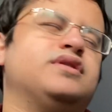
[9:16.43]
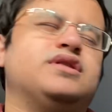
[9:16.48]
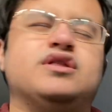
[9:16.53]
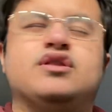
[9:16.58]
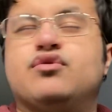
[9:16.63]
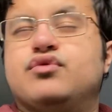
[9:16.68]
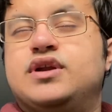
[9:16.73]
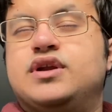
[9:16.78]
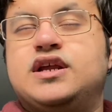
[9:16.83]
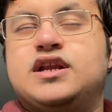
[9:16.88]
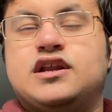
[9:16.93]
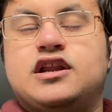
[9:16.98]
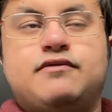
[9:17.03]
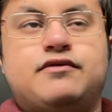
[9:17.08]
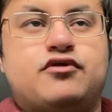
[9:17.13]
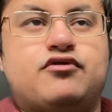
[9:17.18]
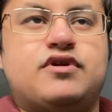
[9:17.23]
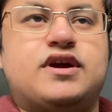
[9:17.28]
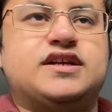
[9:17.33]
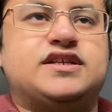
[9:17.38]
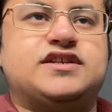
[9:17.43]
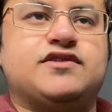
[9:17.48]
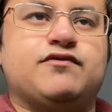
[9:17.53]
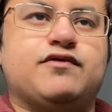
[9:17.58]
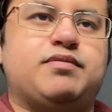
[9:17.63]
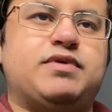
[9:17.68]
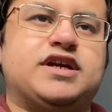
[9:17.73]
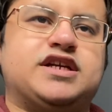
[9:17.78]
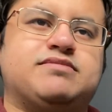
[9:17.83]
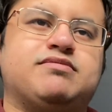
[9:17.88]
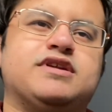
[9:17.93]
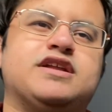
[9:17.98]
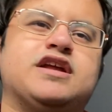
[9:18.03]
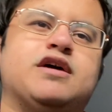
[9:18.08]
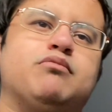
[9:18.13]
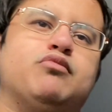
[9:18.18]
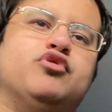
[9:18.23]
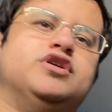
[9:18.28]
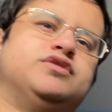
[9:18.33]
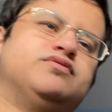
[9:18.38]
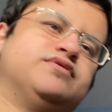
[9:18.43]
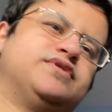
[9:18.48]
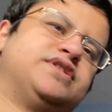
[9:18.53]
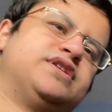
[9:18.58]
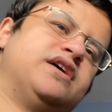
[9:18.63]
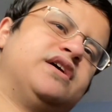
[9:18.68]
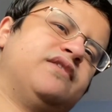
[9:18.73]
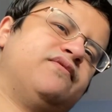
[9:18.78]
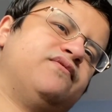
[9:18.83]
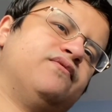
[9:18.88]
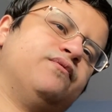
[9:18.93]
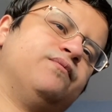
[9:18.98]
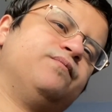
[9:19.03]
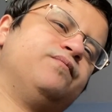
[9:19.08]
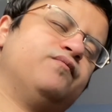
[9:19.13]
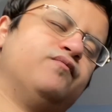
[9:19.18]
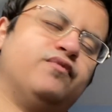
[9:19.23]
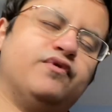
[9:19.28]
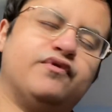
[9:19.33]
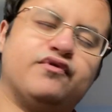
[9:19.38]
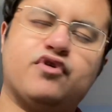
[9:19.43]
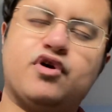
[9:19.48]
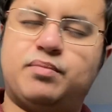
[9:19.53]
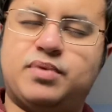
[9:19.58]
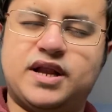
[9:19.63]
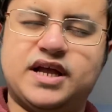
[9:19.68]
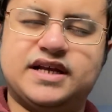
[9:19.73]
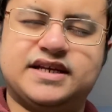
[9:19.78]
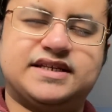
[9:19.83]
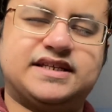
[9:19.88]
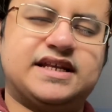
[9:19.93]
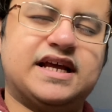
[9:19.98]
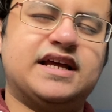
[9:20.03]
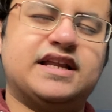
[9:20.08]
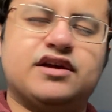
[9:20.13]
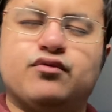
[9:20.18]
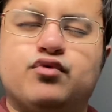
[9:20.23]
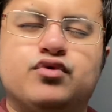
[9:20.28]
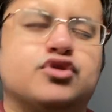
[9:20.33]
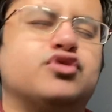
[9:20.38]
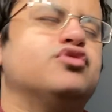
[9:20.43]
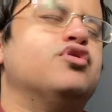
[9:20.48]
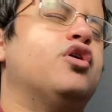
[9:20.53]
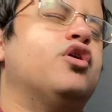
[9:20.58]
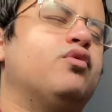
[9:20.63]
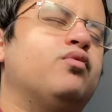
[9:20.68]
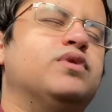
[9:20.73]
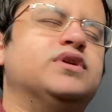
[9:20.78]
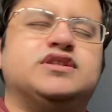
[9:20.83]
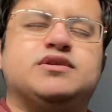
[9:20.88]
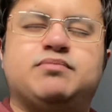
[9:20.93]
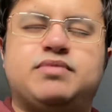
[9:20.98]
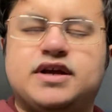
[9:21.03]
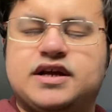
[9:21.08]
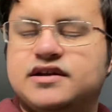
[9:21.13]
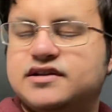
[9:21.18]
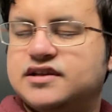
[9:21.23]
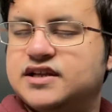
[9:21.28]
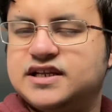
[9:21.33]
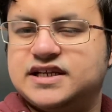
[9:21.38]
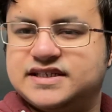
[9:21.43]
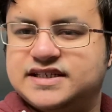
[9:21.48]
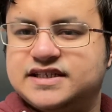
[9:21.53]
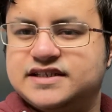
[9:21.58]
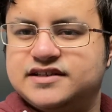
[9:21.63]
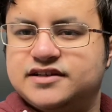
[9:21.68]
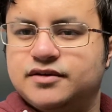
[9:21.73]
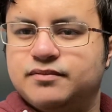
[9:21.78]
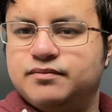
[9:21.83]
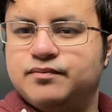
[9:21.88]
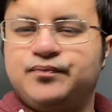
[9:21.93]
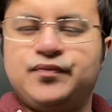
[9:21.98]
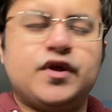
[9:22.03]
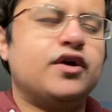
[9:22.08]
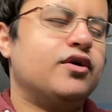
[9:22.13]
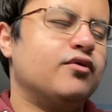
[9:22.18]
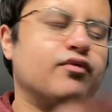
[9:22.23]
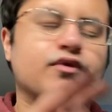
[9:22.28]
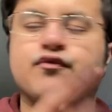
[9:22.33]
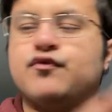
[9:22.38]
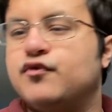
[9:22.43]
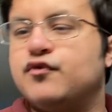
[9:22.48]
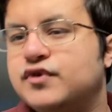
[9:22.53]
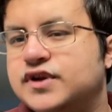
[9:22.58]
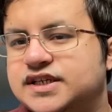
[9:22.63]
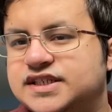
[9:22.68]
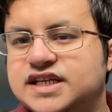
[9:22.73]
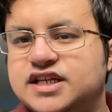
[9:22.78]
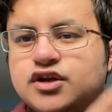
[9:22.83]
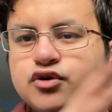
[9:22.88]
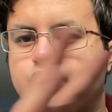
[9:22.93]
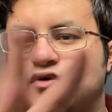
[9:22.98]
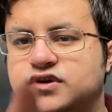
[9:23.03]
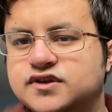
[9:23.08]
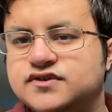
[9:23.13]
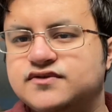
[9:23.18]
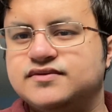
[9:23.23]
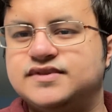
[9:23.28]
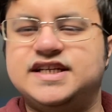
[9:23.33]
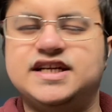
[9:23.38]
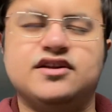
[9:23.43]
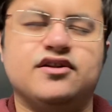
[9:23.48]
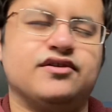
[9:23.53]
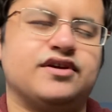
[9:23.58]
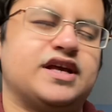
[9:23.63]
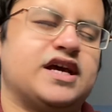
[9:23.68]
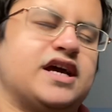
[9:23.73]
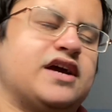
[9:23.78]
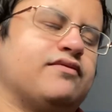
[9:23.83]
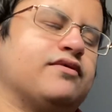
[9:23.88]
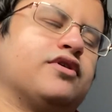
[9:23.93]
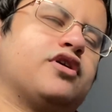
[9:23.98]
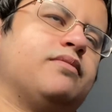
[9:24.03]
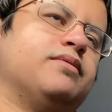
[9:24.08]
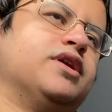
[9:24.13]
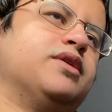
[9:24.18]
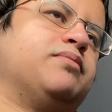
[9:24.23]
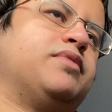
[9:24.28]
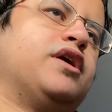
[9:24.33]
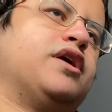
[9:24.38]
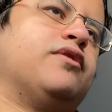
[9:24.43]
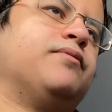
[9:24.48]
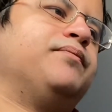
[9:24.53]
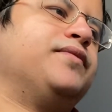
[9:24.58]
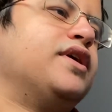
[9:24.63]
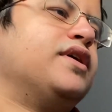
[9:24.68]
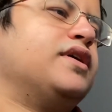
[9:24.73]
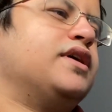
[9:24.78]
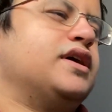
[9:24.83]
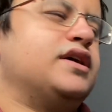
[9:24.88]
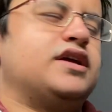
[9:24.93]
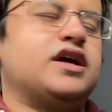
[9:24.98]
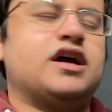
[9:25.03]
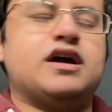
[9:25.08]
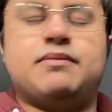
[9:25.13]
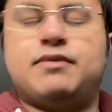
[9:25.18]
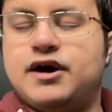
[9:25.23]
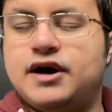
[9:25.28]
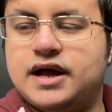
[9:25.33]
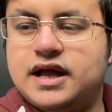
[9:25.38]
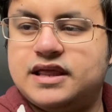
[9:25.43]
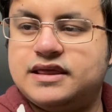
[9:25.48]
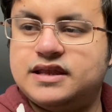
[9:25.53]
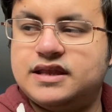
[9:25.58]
They'll need another creative replacement that Moyes will stifle. We've got players there that would not want to play under this system. We've already seen the quotes from Tilo Kehrer coming about how